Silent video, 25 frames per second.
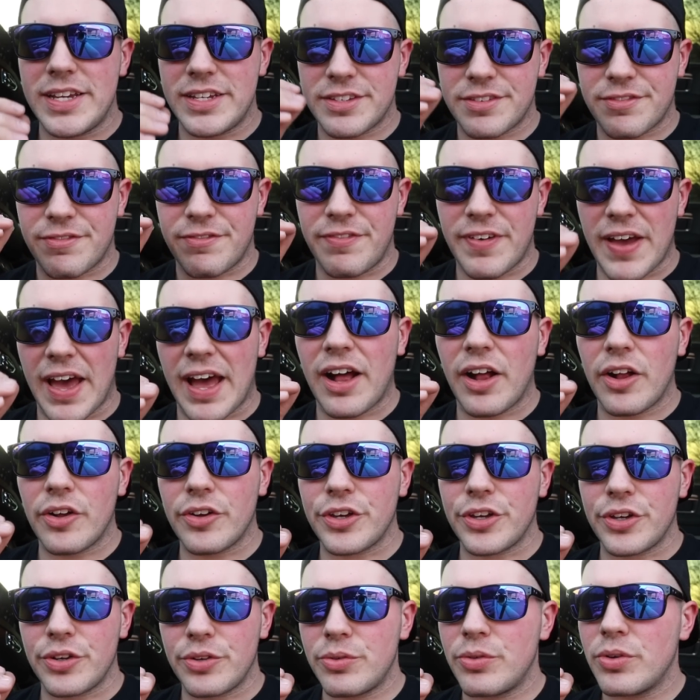is
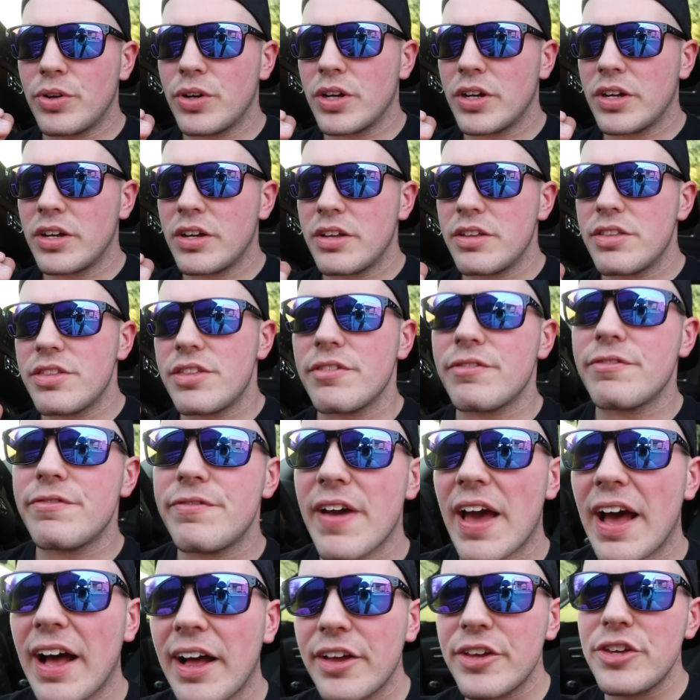value. The
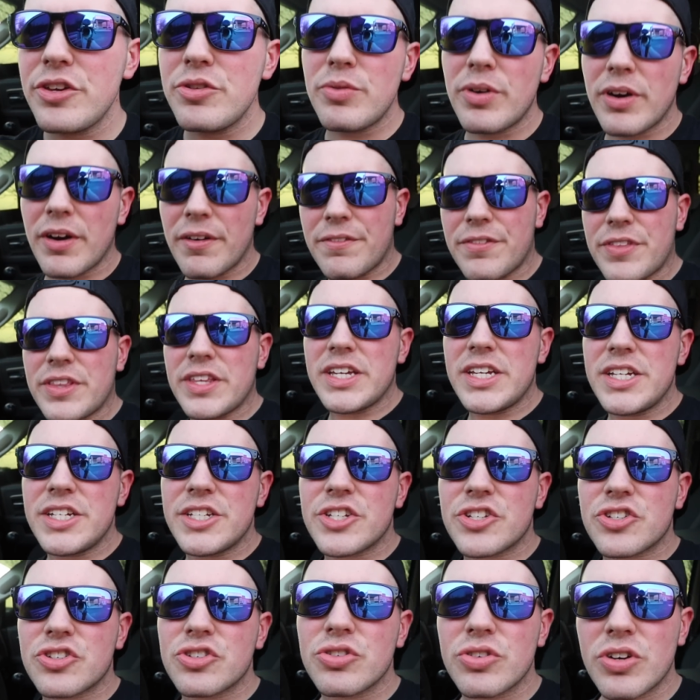value of
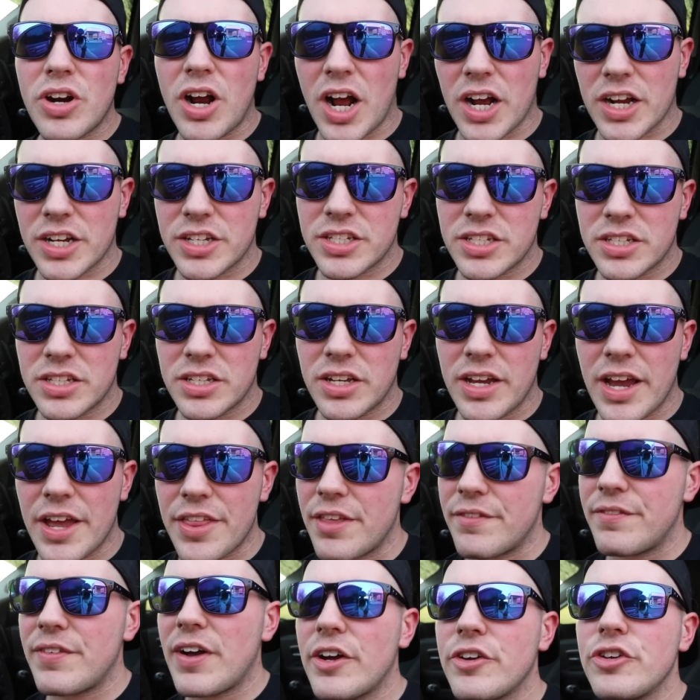these trucks
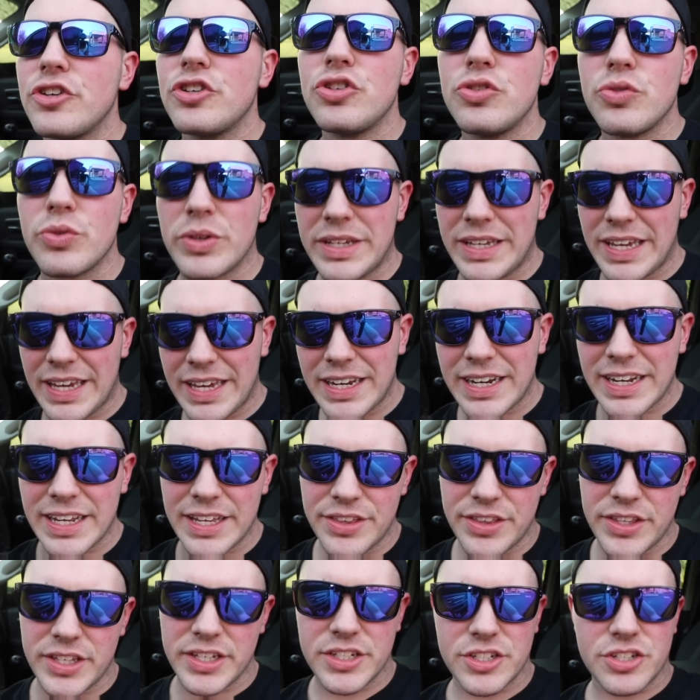and the value you get
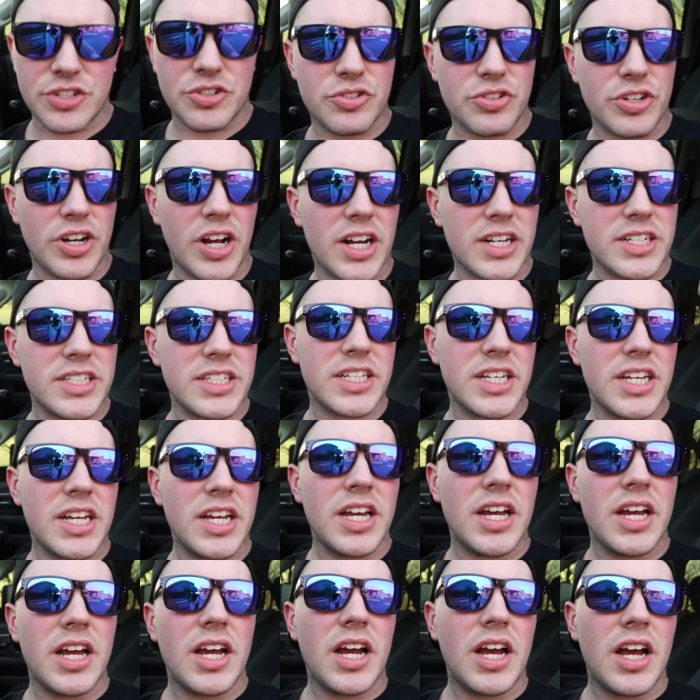in these trucks
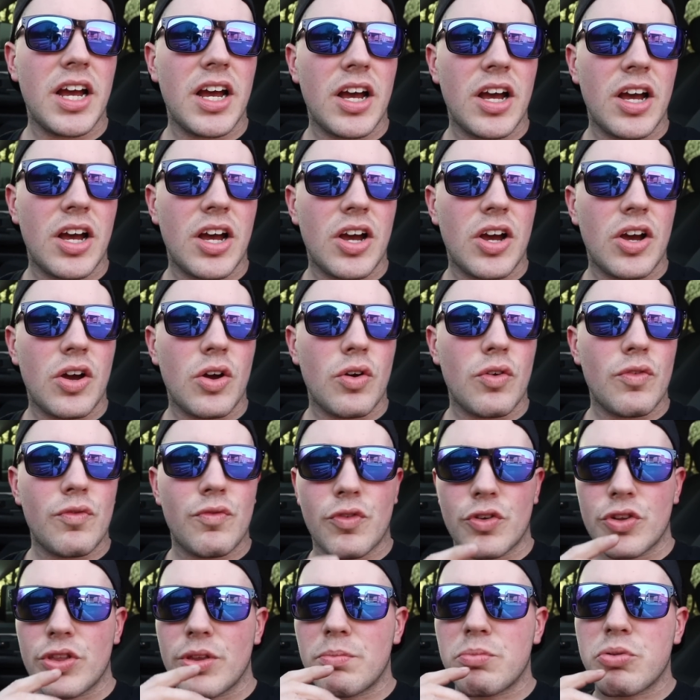
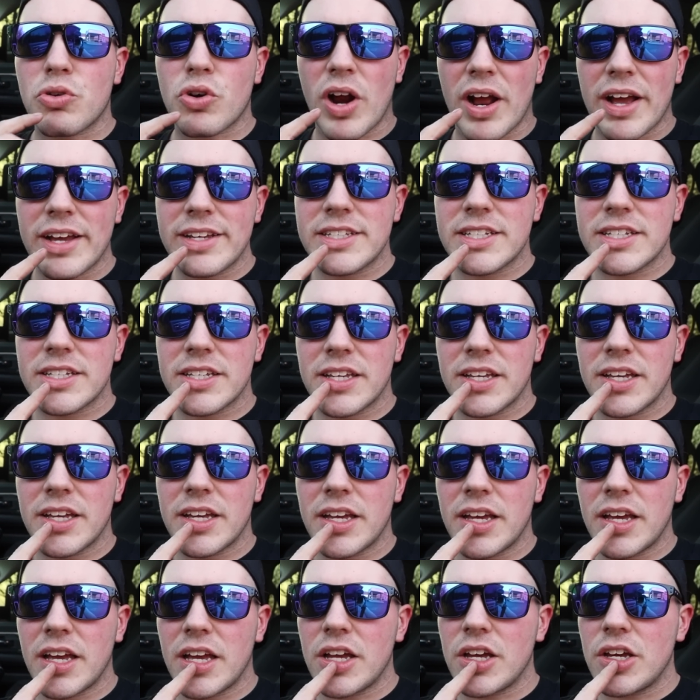for the price
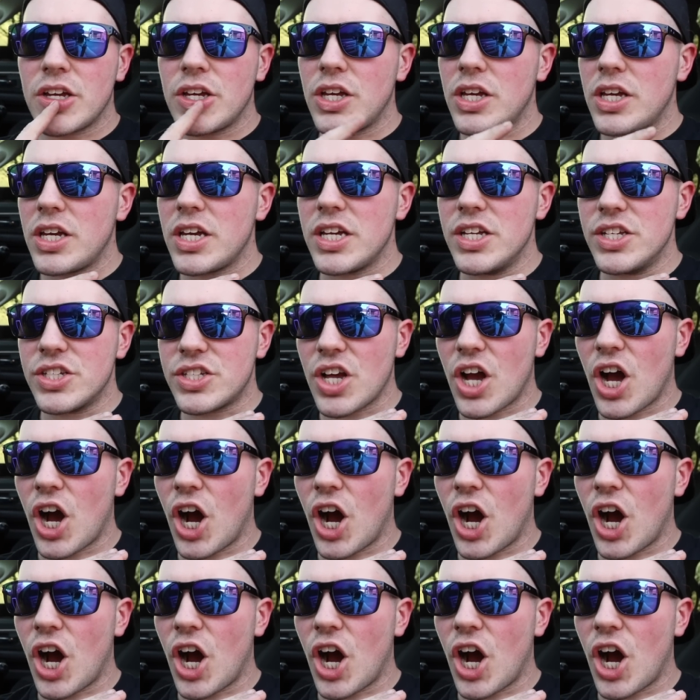is